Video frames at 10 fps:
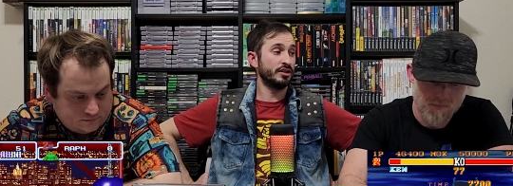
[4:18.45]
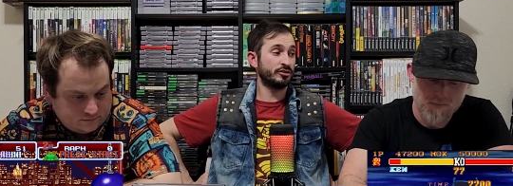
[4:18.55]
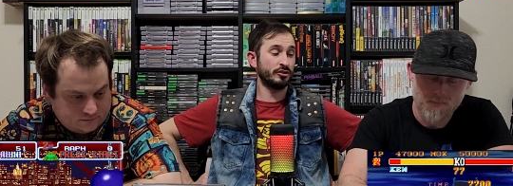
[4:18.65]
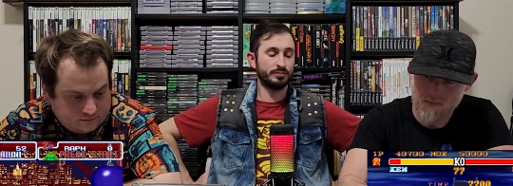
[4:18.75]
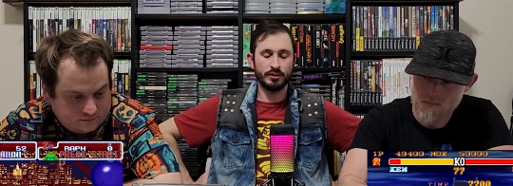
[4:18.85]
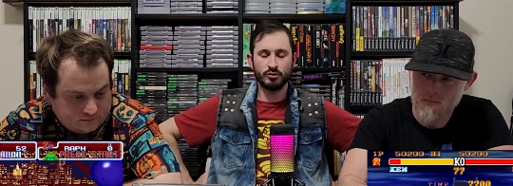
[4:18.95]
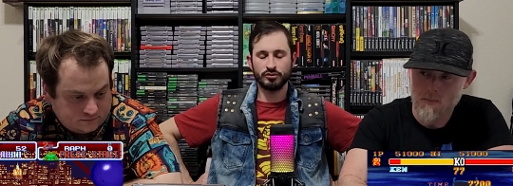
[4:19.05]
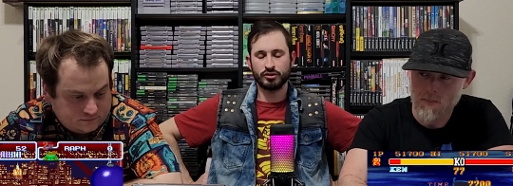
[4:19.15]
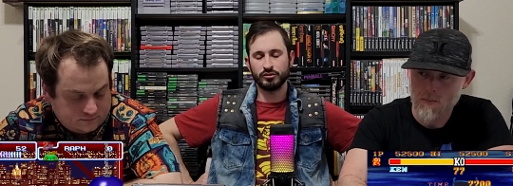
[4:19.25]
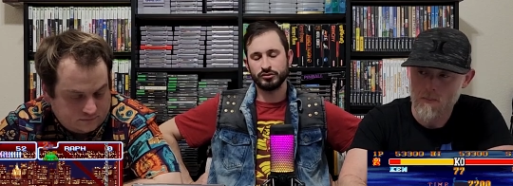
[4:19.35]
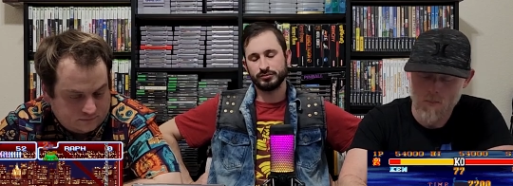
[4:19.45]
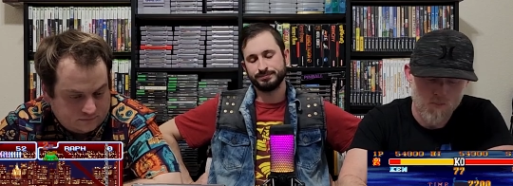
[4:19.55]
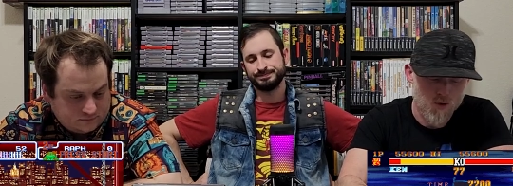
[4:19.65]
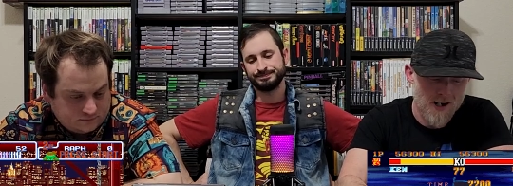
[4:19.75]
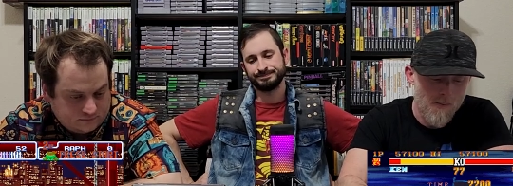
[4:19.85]
Speaker 1: It's close, but I'm going turtles.
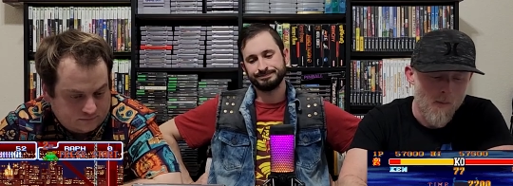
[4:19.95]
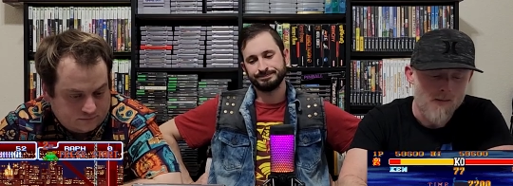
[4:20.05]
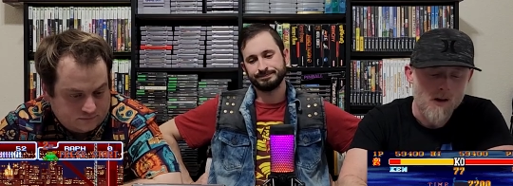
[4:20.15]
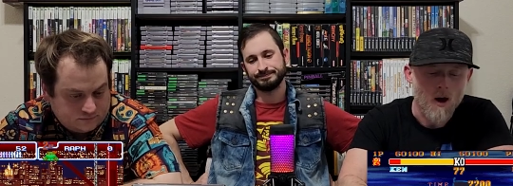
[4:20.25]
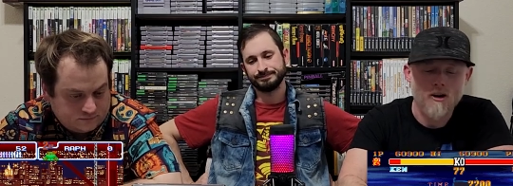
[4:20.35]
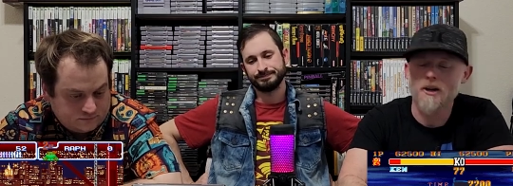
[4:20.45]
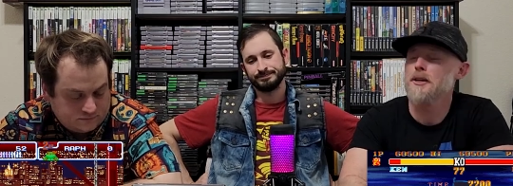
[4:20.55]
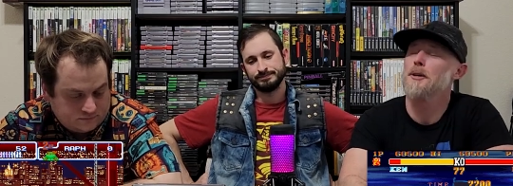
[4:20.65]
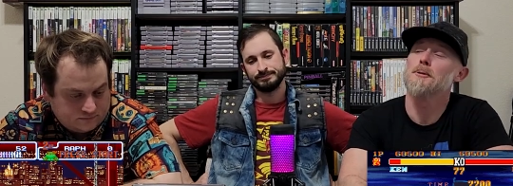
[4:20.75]
Okay. Audio.